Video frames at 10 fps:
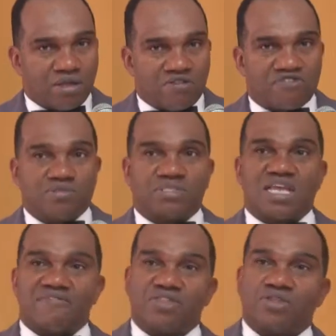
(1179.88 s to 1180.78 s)
from
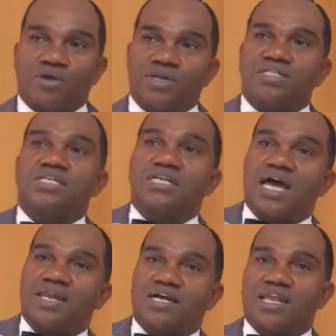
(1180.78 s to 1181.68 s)
7:30 to
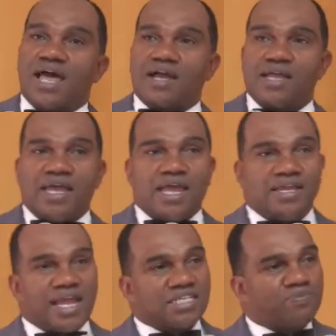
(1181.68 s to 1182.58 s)
9 o'clock,
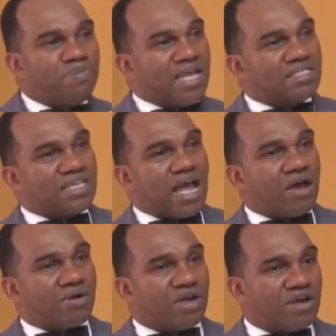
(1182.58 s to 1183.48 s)
and that's based
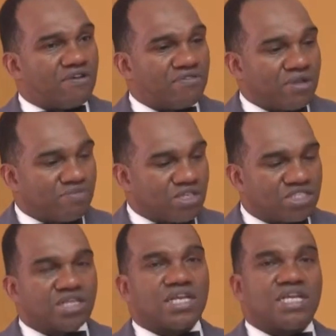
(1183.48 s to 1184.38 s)
out of the
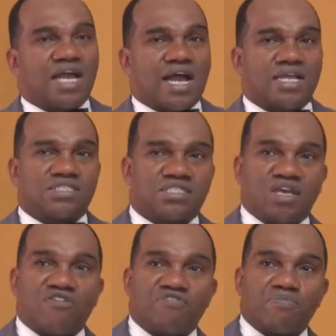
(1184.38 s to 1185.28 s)
study guide,
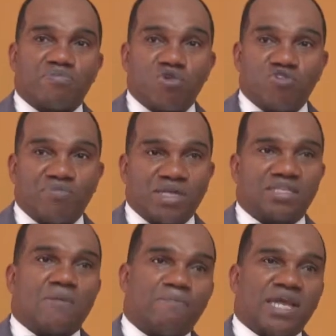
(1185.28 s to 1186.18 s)

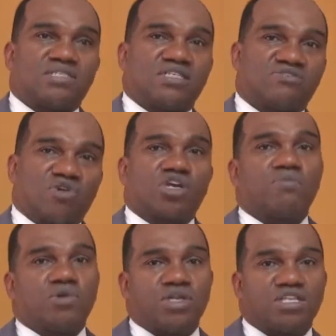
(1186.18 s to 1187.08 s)
Self-Improvement, the Basis for
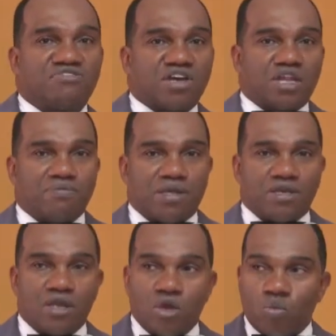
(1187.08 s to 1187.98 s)
Community Development,
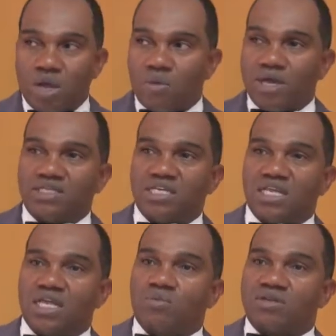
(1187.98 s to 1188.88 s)
where we're
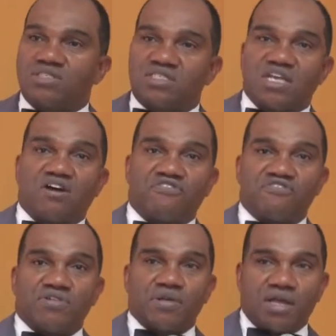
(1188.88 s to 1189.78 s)
dealing with
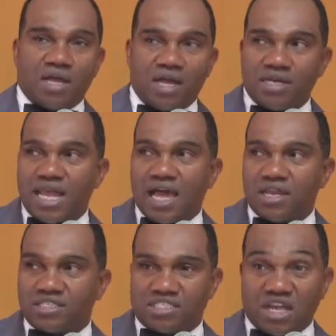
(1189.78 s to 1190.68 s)

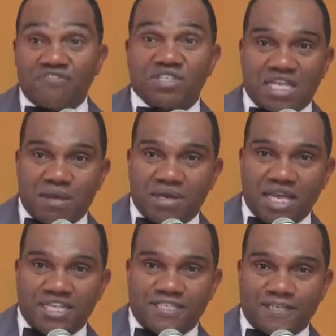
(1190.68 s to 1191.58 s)
self-analysis,
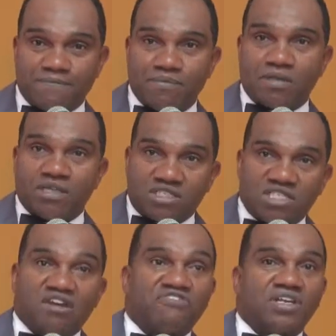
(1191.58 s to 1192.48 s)
self-examination,
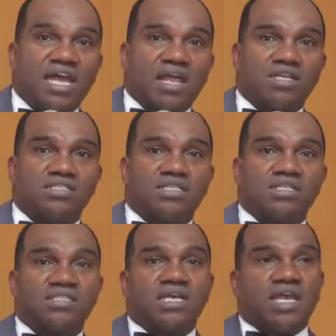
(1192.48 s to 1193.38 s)

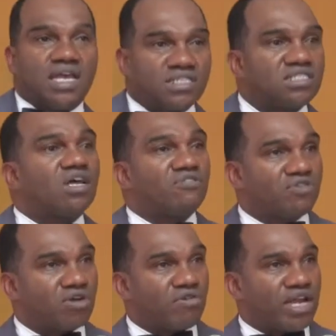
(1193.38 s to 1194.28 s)
self-analysis, and
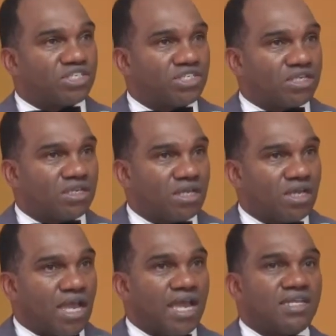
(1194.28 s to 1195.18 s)
self-correction.
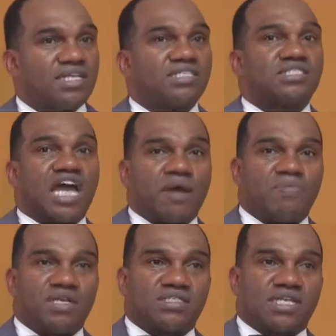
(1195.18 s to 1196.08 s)
And these
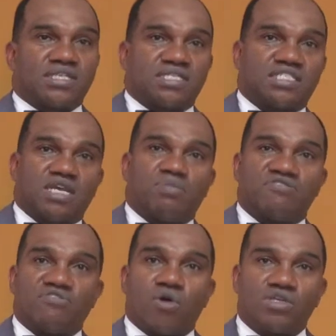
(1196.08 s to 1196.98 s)
topics, as I said
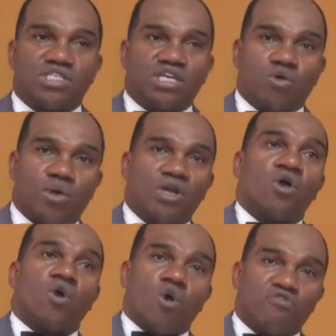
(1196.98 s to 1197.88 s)
before, deal
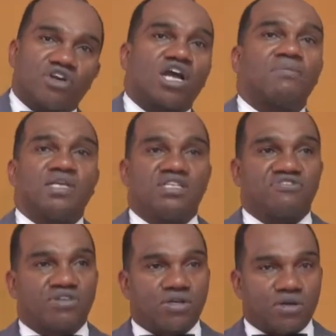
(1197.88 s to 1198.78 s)
with overcoming
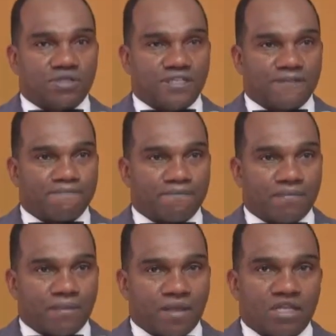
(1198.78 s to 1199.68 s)
difficulty,
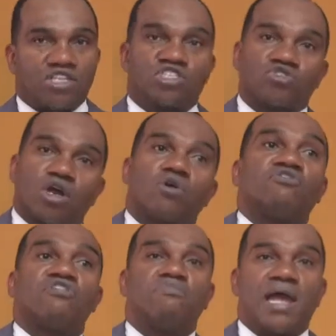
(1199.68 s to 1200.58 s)
the struggle
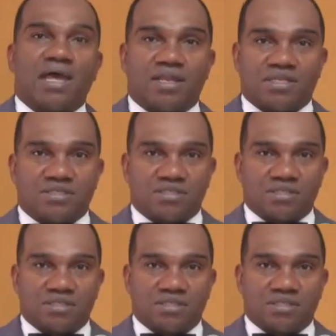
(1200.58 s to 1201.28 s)
for balance,